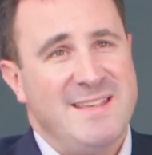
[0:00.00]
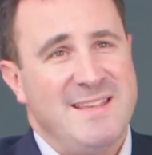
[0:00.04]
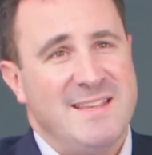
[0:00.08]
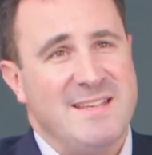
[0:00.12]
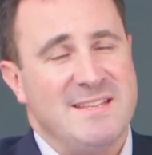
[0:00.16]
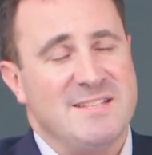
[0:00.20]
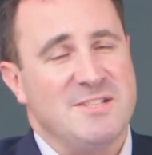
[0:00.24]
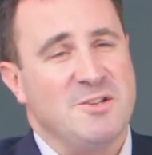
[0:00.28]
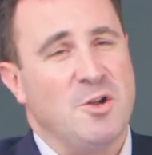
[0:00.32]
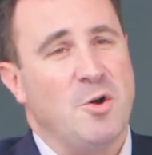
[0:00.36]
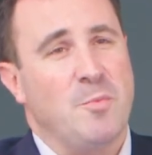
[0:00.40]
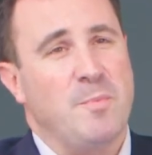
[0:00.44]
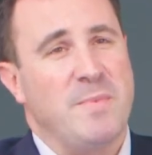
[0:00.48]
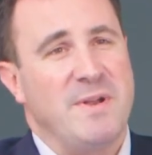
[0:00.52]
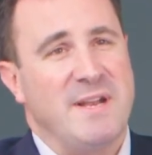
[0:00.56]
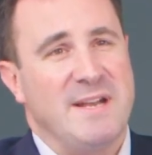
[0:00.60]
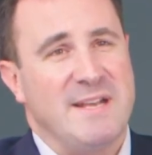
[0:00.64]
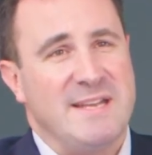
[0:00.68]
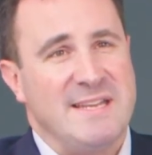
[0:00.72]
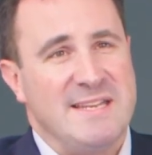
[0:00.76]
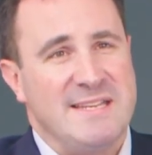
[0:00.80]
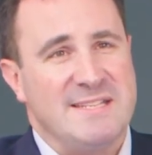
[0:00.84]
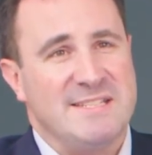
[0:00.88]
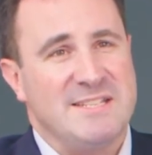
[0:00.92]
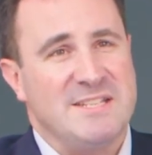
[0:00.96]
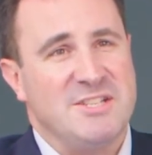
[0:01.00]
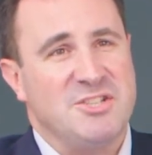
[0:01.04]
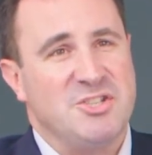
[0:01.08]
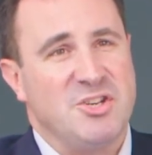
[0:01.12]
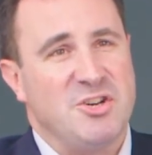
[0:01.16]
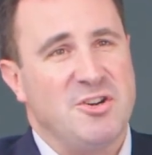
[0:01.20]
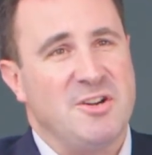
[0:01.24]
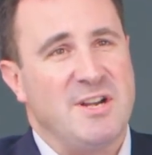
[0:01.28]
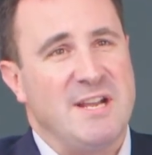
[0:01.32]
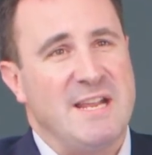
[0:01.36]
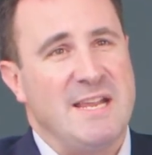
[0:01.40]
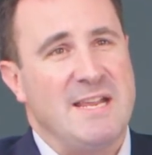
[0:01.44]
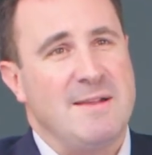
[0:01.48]
It's not been an easy
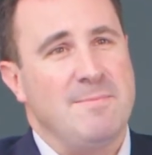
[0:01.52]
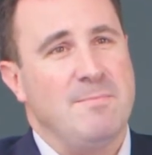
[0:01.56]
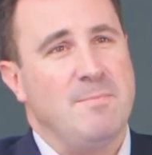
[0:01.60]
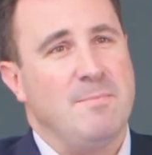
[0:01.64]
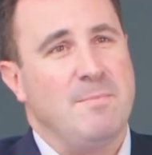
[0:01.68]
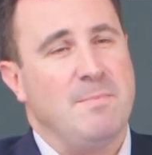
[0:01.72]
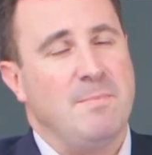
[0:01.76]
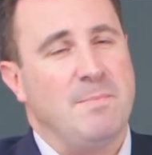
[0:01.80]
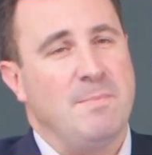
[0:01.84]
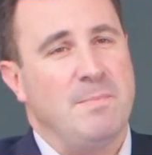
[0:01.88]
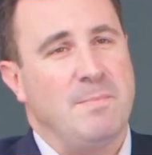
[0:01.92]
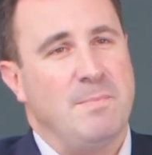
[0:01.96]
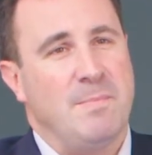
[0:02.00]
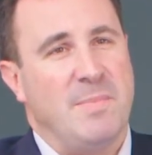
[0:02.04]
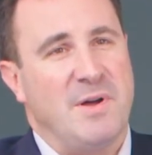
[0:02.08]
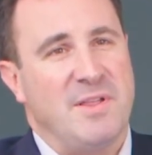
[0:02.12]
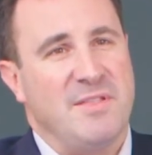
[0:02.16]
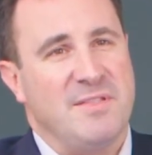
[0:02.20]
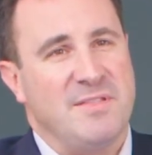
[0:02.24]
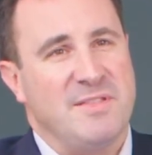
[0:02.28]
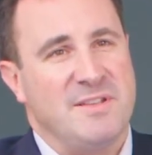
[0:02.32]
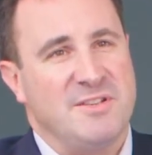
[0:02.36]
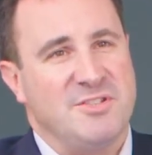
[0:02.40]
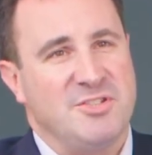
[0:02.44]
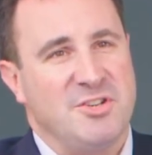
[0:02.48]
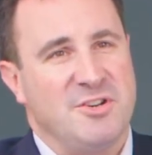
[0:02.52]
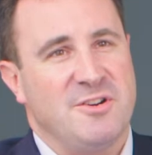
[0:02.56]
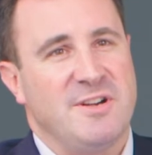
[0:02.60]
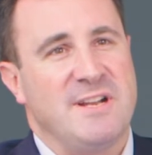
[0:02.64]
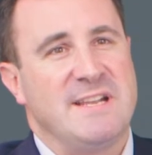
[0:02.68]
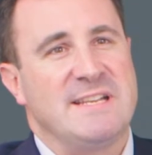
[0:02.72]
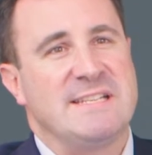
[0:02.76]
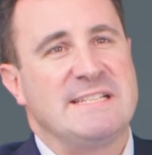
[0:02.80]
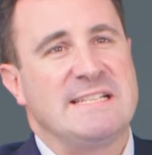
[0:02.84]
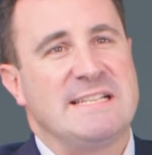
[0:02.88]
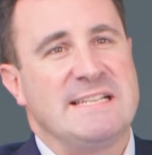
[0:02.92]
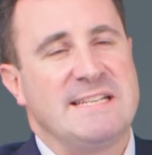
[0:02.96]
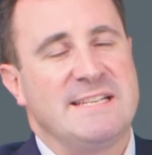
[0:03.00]
journey, but the
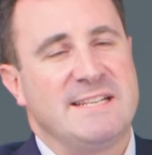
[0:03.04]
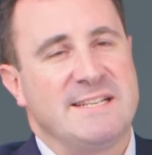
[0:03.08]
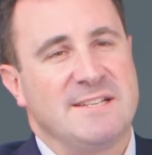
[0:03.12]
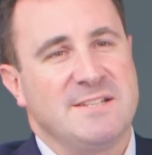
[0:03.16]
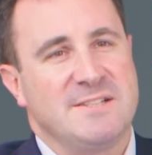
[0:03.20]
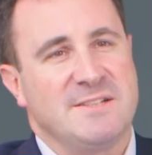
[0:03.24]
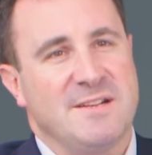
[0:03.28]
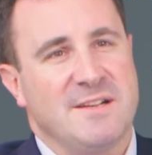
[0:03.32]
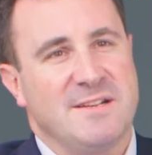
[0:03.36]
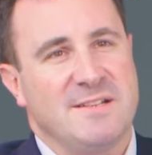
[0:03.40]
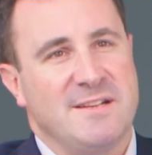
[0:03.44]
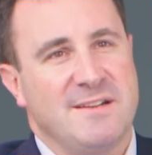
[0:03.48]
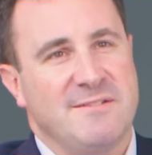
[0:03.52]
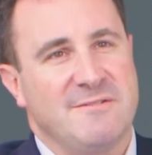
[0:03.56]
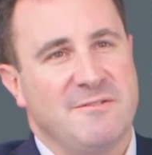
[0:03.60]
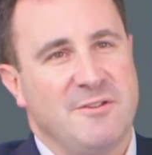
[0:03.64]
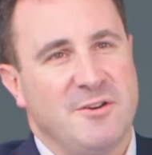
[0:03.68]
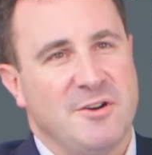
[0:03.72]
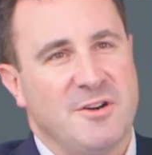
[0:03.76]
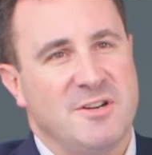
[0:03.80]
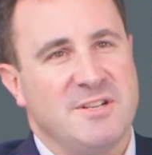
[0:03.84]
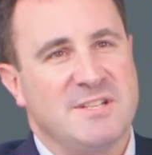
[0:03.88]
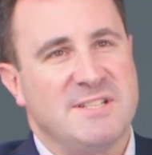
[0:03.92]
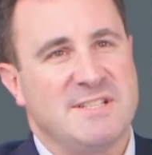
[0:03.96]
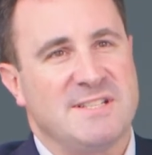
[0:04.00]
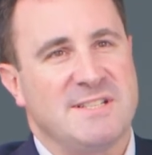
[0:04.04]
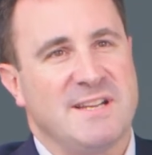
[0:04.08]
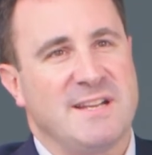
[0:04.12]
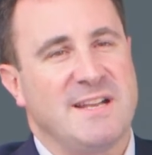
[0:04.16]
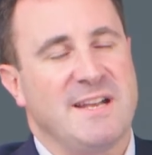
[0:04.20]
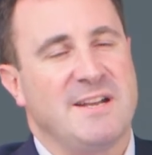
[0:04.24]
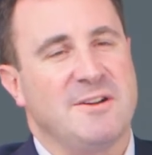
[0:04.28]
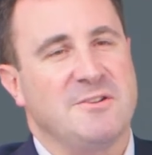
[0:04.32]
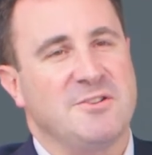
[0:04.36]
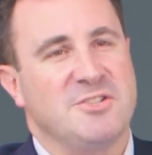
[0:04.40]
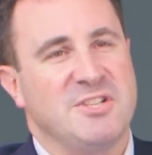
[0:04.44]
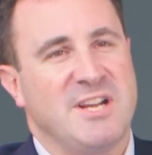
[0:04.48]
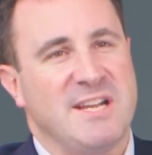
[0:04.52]
journey is leading to a diverse and
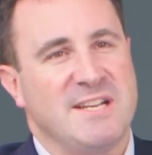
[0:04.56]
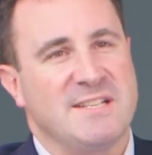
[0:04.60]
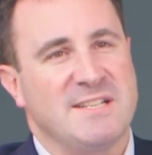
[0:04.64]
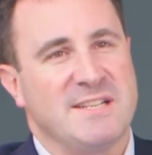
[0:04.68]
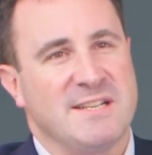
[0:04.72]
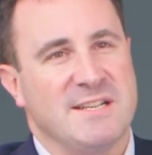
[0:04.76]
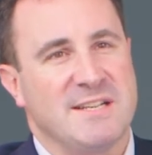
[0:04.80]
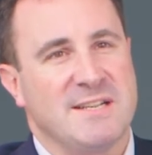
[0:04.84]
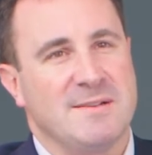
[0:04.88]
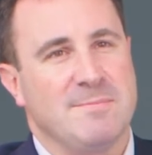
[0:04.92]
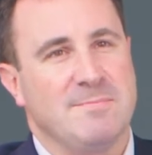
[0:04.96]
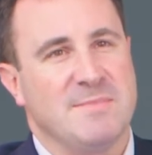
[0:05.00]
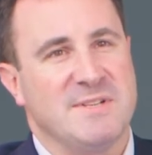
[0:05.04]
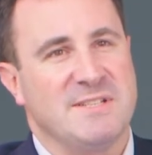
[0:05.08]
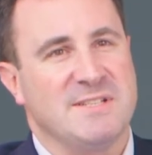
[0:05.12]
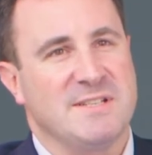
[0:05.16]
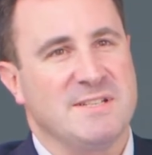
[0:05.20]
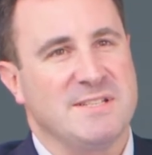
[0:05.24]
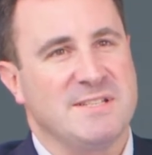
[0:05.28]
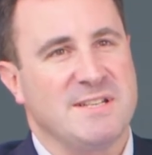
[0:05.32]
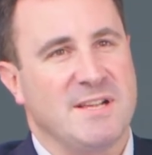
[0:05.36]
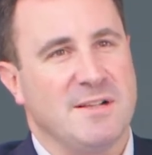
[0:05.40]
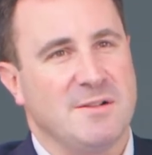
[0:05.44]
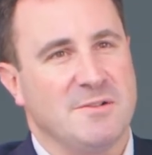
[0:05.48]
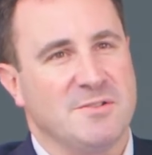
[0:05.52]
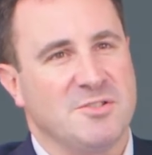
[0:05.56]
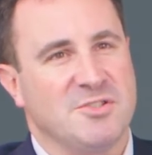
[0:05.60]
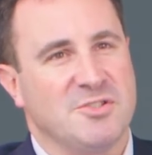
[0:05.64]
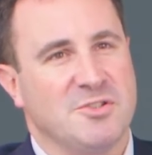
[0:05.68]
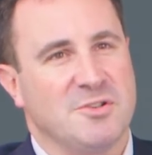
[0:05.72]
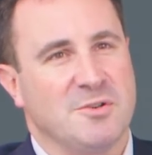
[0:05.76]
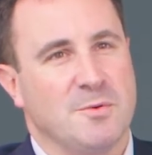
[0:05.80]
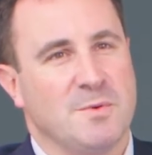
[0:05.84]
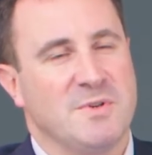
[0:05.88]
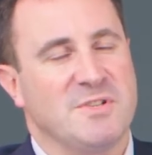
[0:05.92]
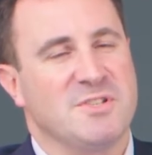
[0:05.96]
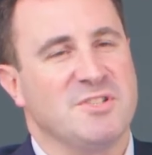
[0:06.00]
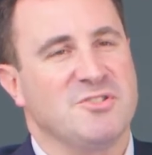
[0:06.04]
energetic business
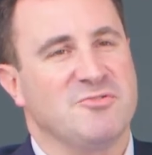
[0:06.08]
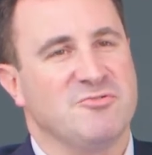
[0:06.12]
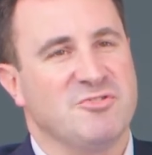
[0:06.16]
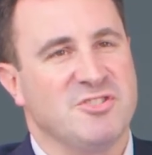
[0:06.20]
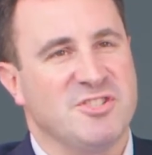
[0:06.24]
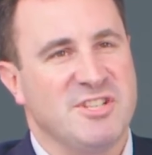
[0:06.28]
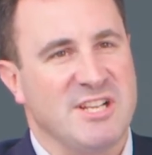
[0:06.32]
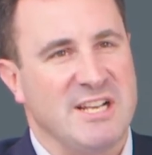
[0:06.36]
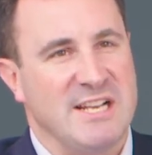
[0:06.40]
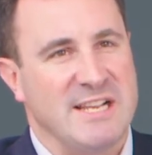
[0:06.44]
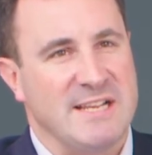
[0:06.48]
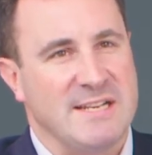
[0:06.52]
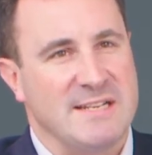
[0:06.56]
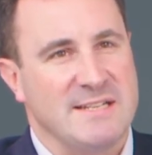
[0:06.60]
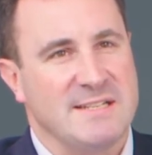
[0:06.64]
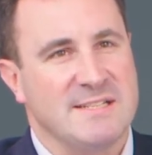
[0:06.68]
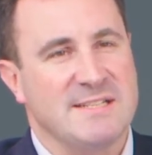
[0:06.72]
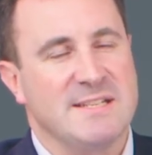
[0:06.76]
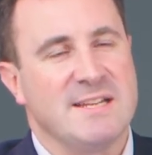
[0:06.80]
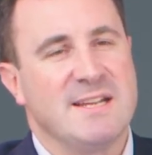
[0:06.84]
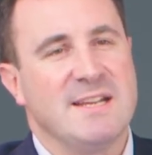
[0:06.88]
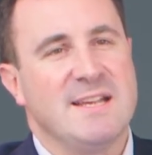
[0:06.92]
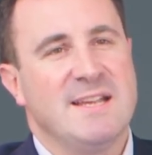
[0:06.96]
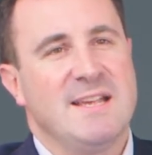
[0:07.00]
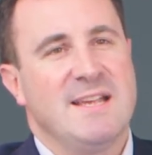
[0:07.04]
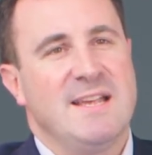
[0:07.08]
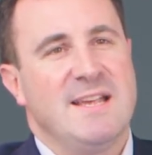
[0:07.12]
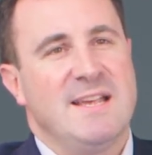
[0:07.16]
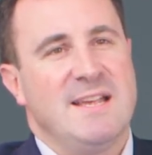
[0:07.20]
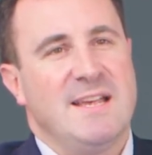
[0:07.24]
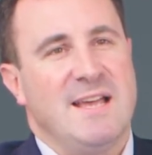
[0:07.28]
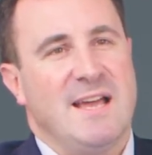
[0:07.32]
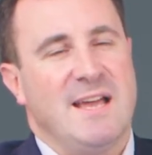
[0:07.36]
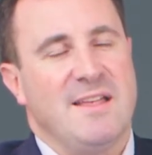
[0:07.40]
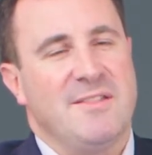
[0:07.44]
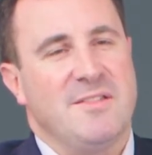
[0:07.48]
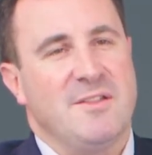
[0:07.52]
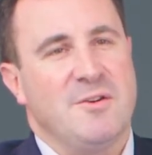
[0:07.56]
culture which is resilient
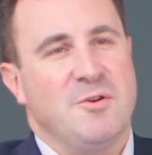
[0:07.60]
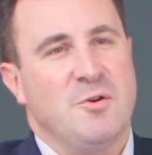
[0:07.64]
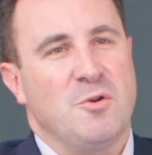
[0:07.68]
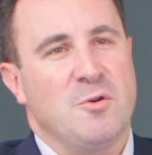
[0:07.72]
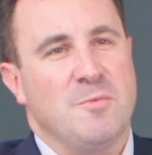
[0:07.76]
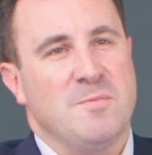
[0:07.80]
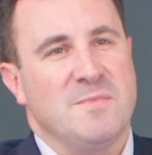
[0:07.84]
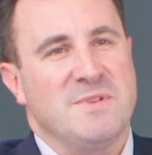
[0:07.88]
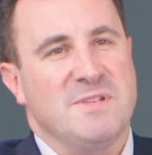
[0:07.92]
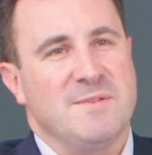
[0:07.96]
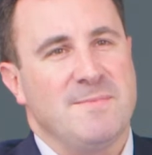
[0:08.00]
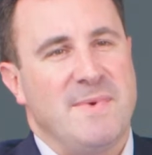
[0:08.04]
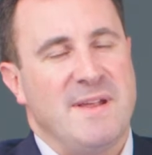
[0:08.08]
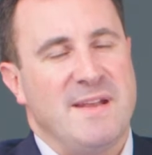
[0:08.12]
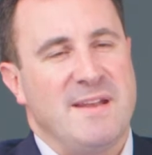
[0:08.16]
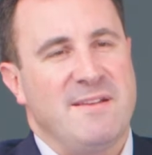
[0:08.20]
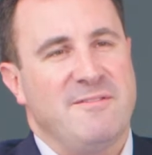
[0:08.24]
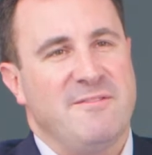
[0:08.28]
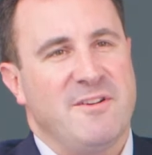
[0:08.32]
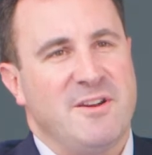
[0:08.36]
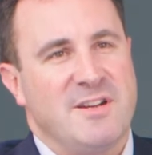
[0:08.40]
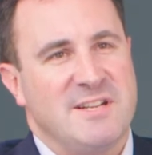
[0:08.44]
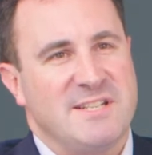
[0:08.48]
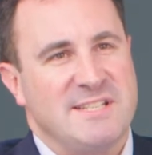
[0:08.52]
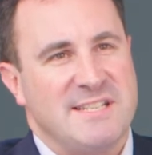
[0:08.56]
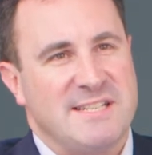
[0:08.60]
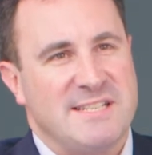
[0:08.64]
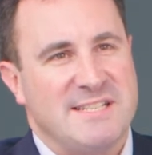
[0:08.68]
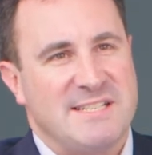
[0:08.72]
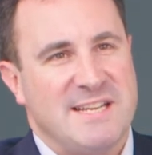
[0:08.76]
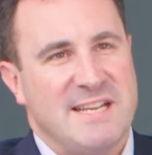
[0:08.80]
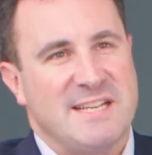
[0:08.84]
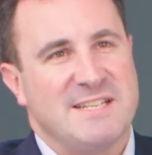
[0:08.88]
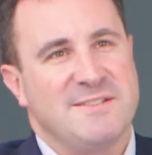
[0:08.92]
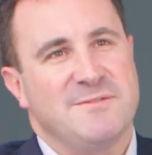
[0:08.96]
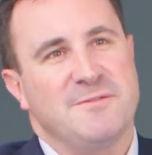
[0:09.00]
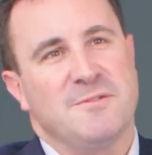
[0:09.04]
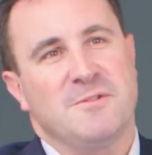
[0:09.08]
and the home to many very
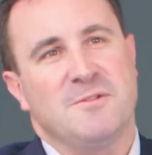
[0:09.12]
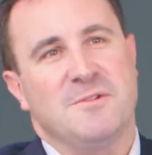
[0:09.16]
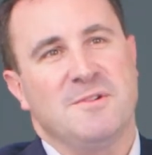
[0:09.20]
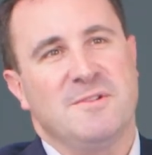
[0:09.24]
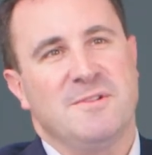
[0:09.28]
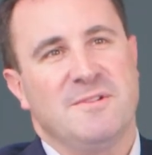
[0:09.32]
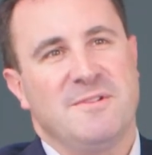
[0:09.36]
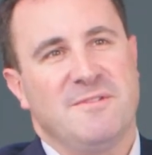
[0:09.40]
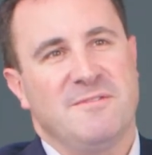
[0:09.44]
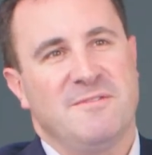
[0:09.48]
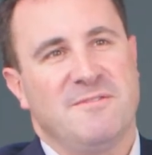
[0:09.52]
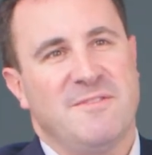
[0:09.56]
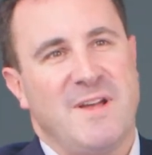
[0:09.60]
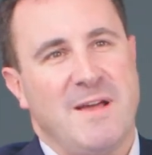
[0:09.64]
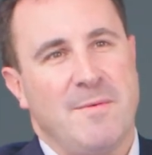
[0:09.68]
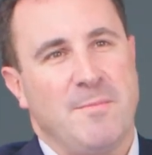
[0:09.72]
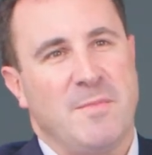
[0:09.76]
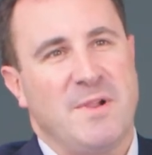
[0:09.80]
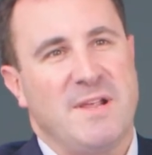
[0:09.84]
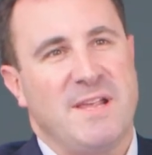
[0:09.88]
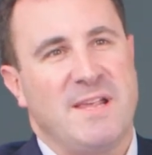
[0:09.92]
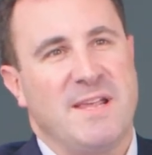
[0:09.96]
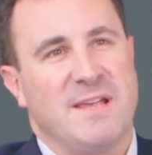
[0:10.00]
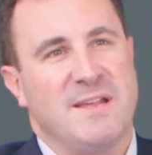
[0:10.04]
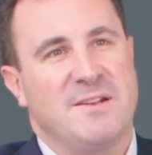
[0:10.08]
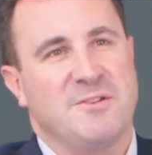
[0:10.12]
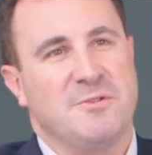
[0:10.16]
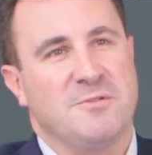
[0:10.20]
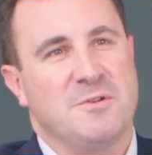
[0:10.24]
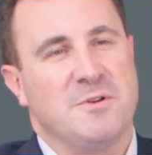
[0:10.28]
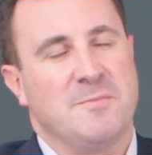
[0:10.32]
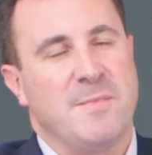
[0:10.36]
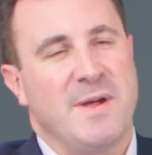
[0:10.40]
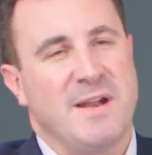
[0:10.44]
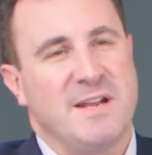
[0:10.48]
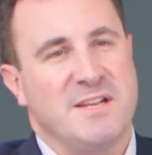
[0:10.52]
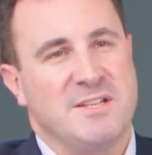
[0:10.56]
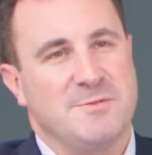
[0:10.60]
successful family and
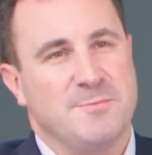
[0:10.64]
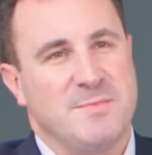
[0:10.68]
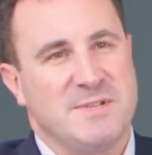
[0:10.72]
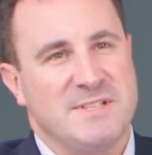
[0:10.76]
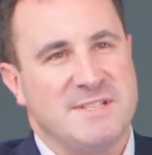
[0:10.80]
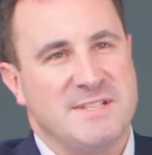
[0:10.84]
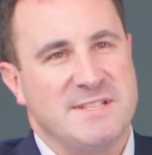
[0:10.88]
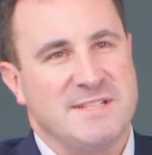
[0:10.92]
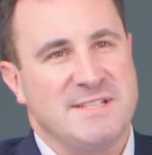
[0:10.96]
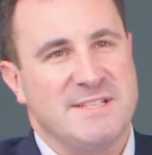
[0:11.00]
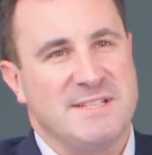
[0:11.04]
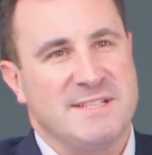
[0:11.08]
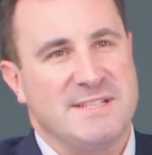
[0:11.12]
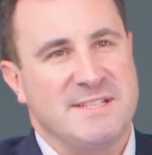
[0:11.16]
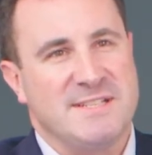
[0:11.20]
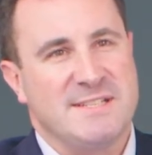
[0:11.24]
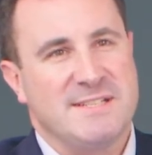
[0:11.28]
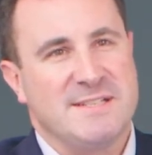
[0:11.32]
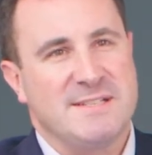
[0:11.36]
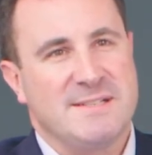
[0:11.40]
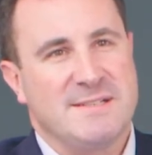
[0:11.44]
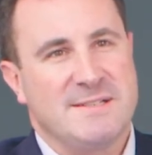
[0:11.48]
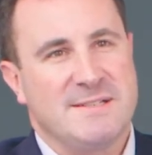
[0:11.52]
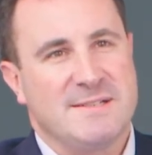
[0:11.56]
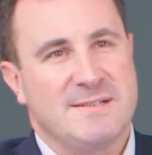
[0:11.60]
owner-managed businesses.